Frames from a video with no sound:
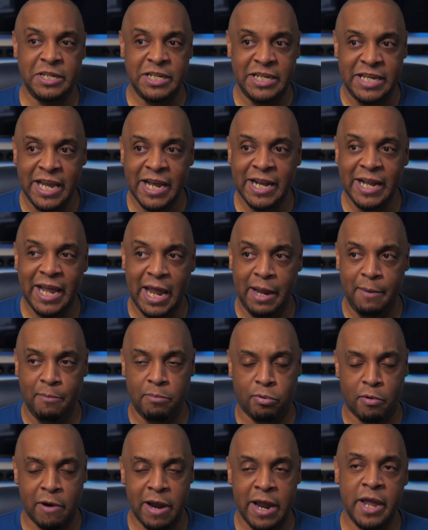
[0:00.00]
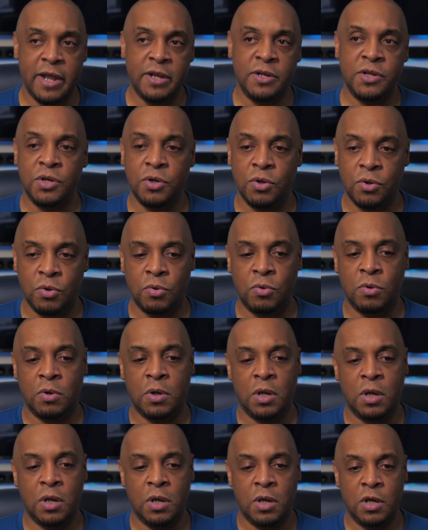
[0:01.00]
get a brand new,
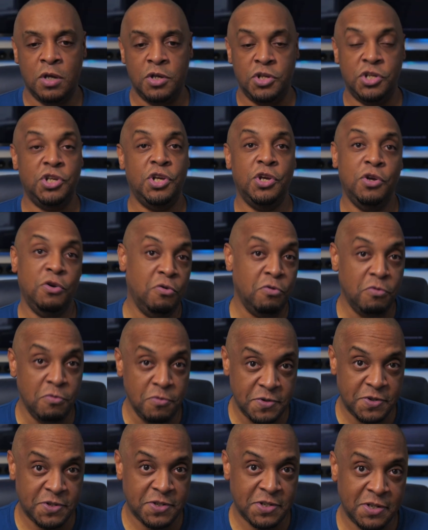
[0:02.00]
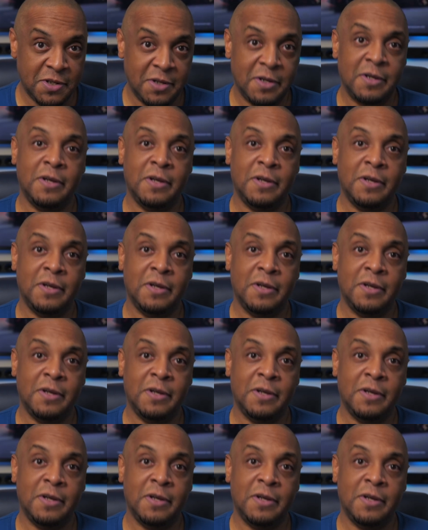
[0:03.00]
used,